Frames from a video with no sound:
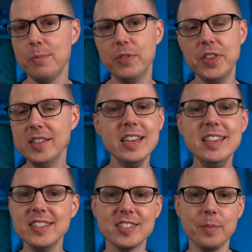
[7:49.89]
but this
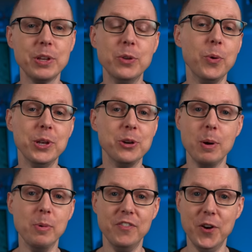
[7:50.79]
isn't something you'd want in your
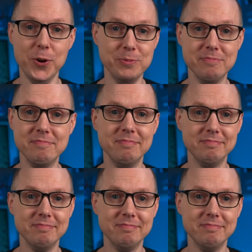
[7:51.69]
mobile phone,